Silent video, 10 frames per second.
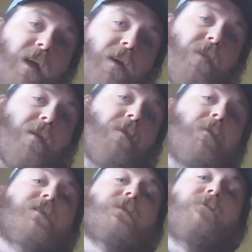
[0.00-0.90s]
and then
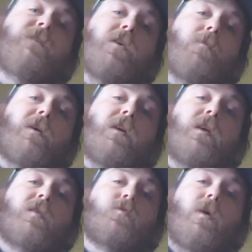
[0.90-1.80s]
maybe some finger
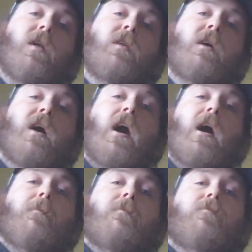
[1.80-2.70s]
picking as well,
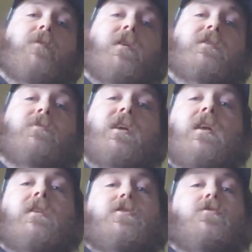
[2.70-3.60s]
until we
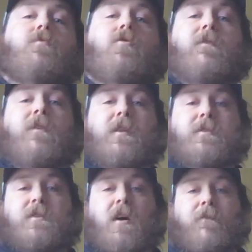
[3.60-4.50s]
get into more
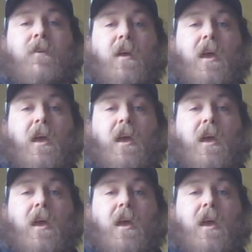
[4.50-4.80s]
advanced stuff.